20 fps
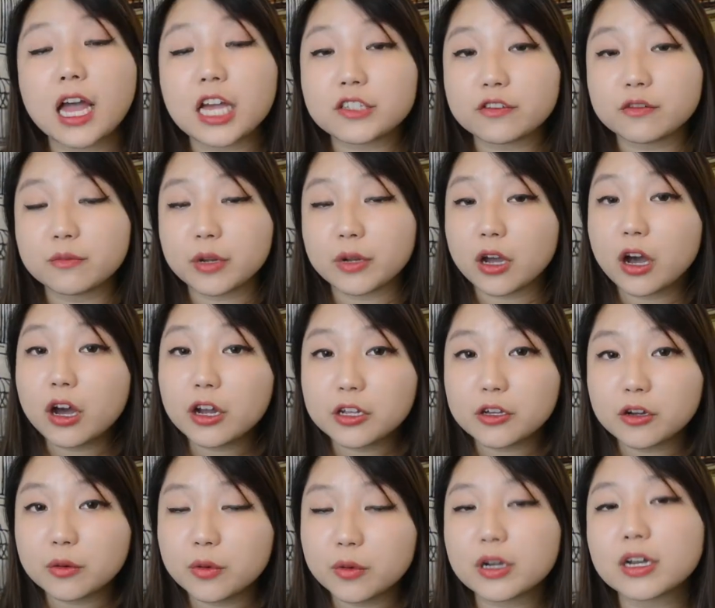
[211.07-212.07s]
as for my
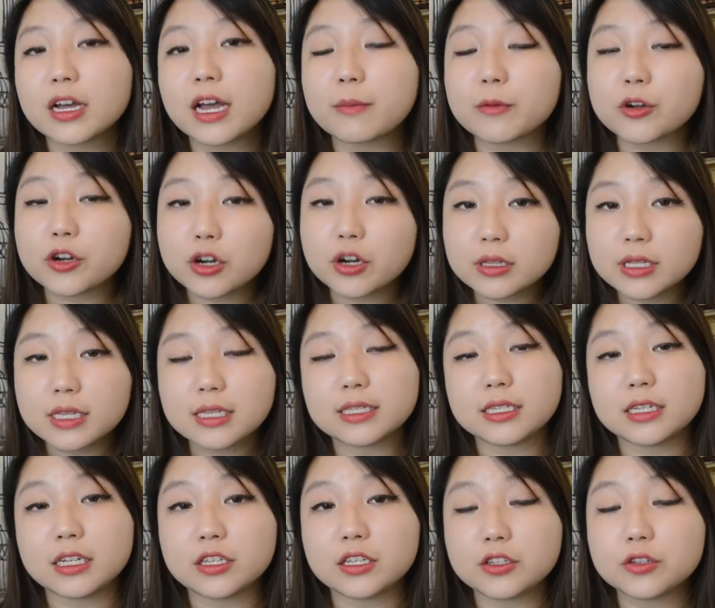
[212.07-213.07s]
audiobook i'm currently
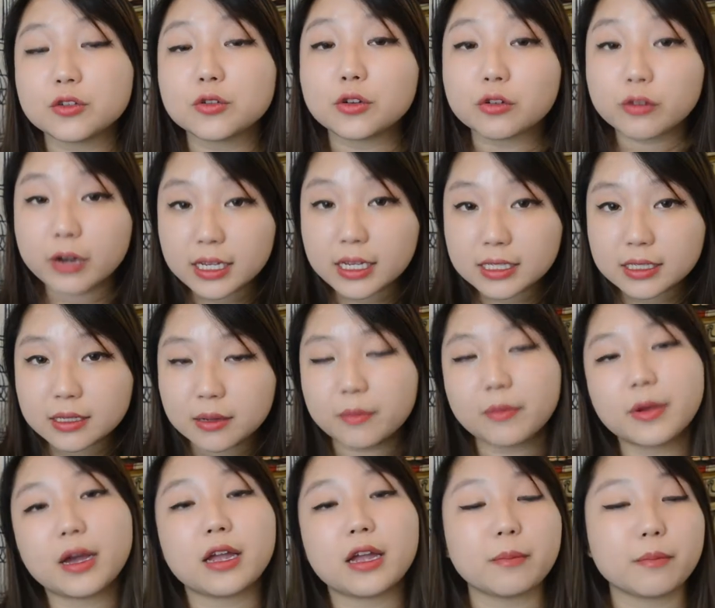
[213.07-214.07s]
listening to Cress
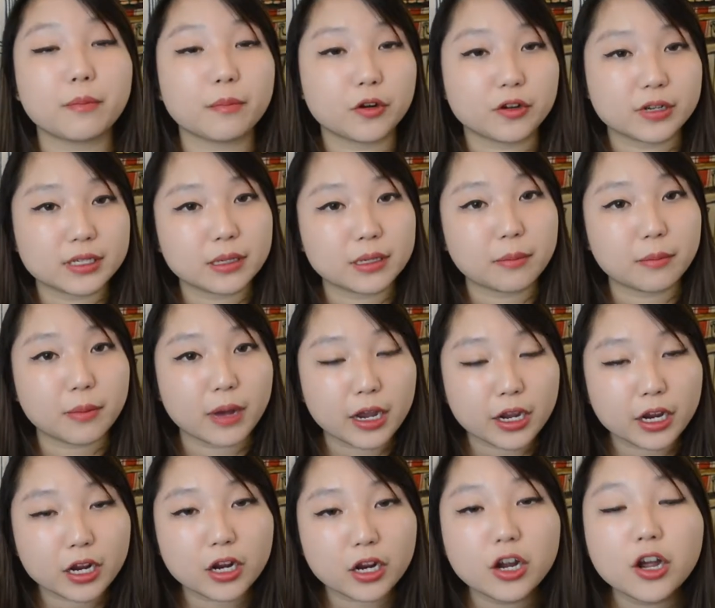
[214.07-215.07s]
by marissa
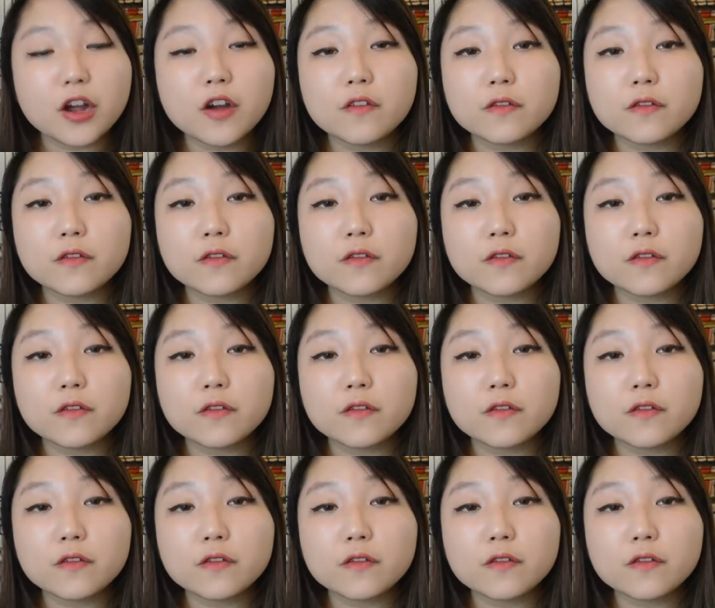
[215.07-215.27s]
meyer